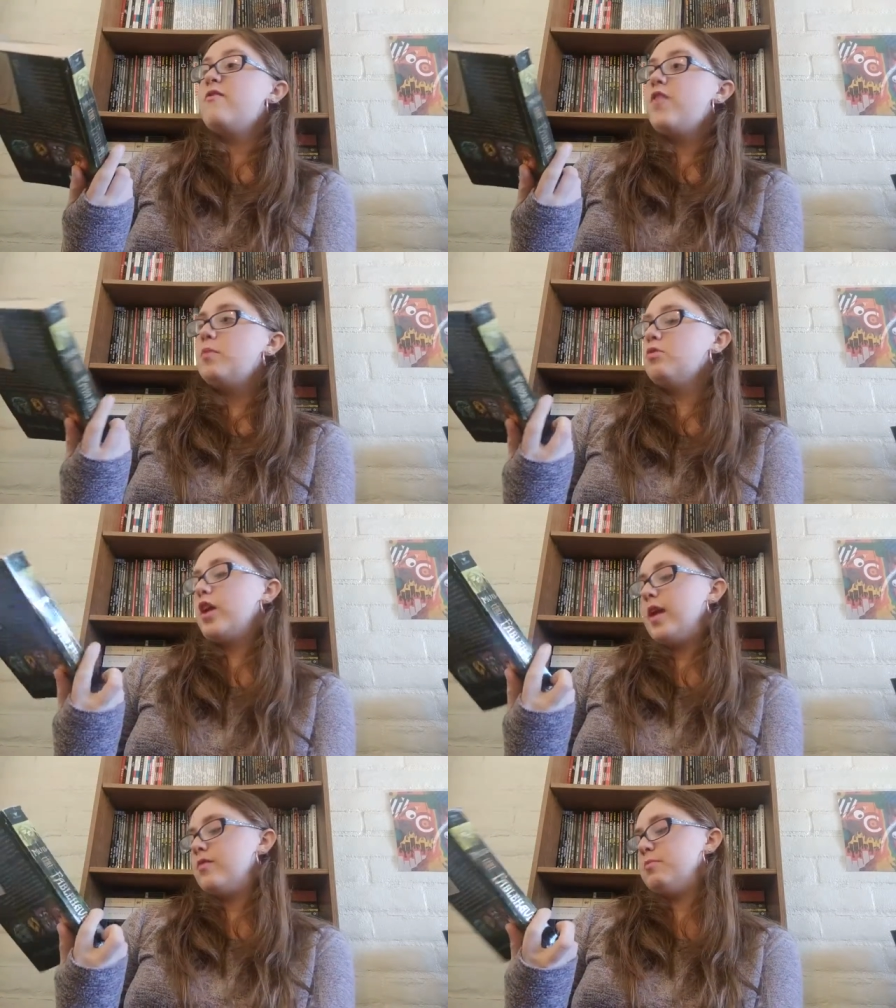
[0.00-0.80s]
Fable
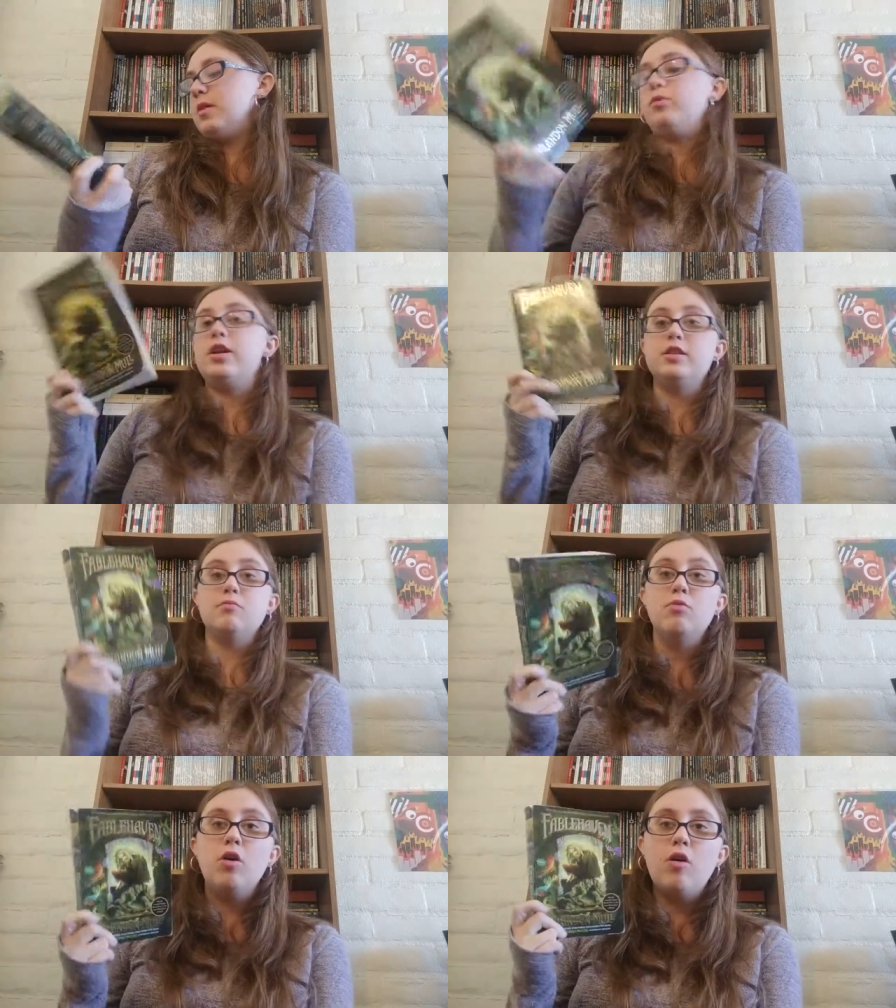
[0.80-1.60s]
Haven by
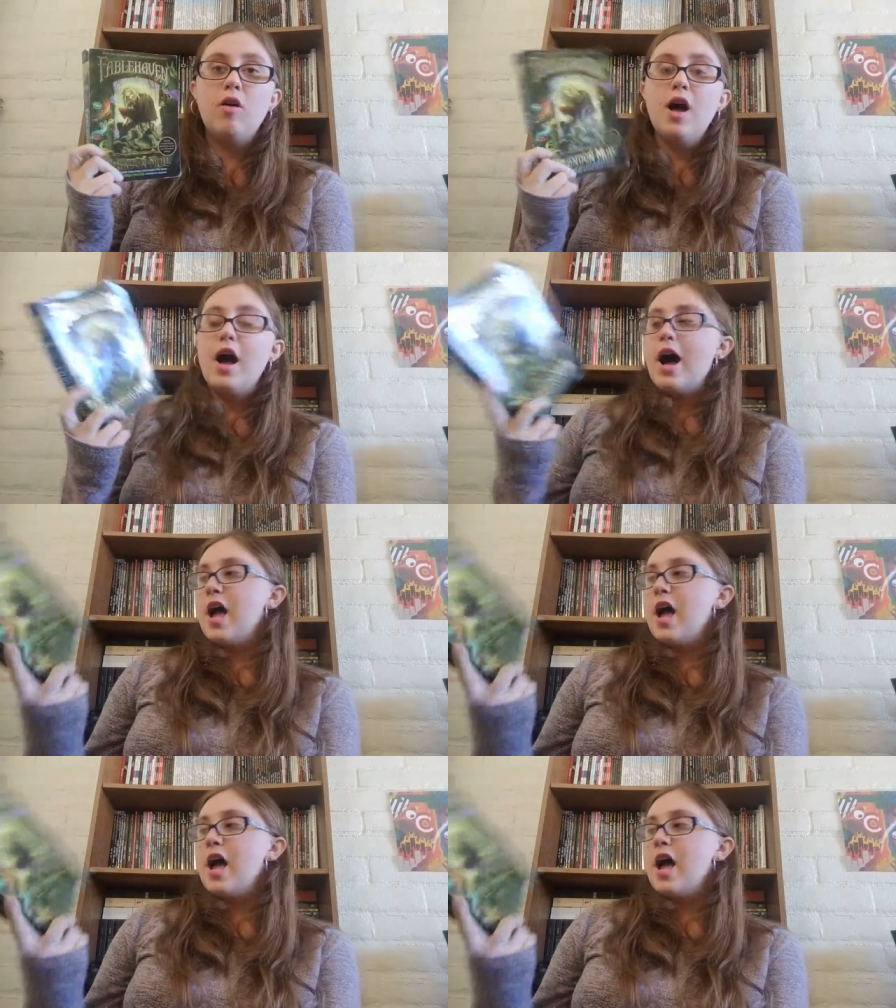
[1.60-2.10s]
Brandon Mull.